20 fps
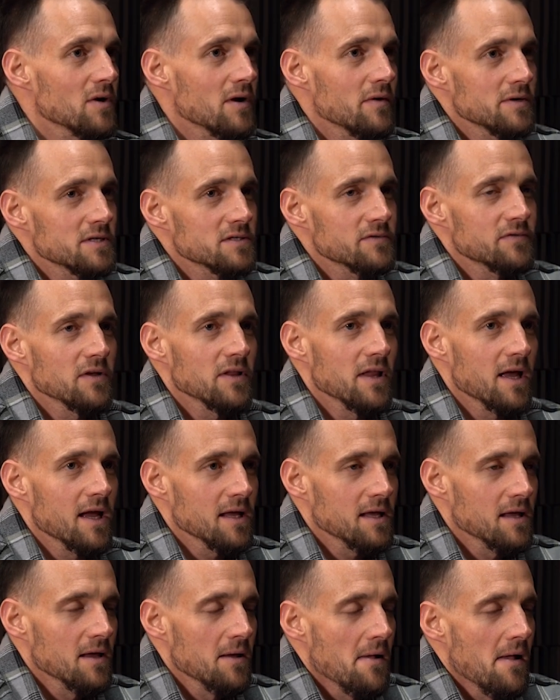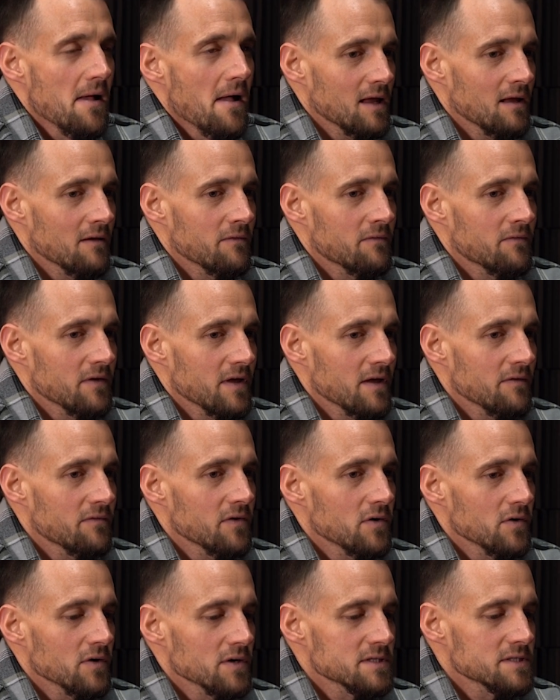I always feel like if
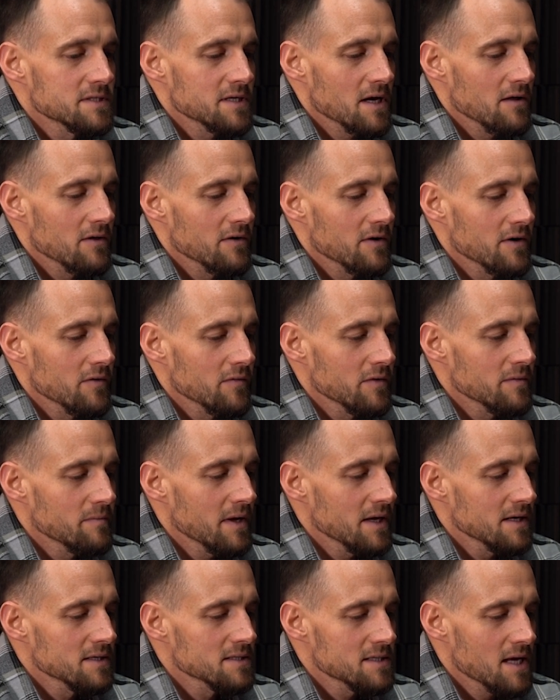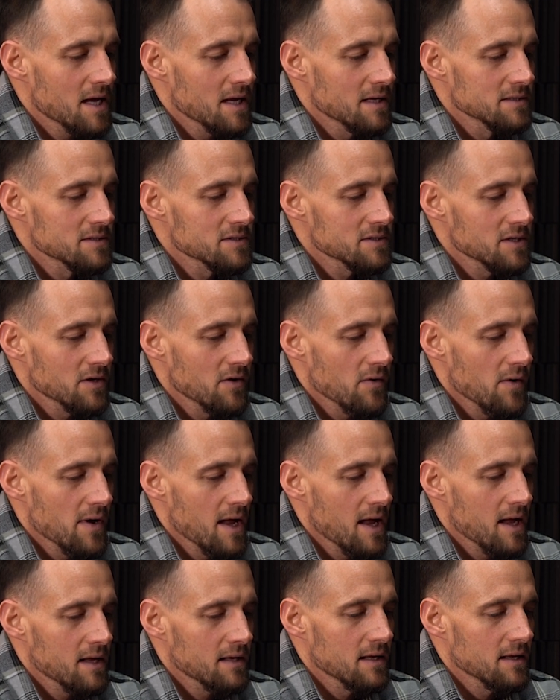you're a seller, it would make sense to go
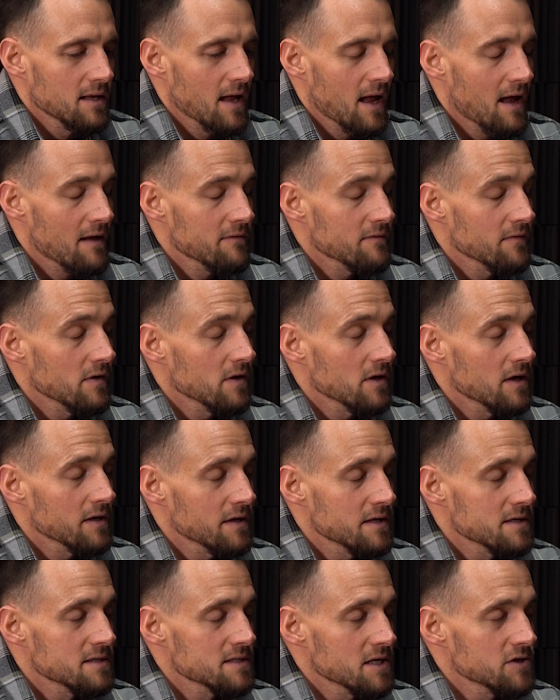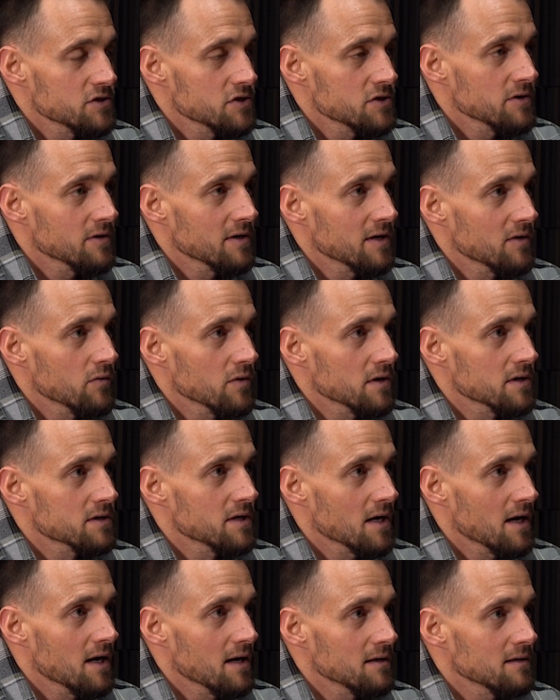ahead and have a lot of this engineering work
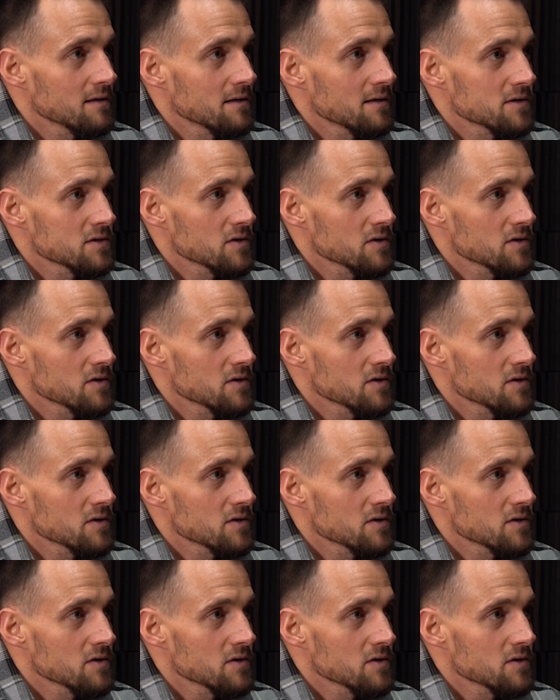done.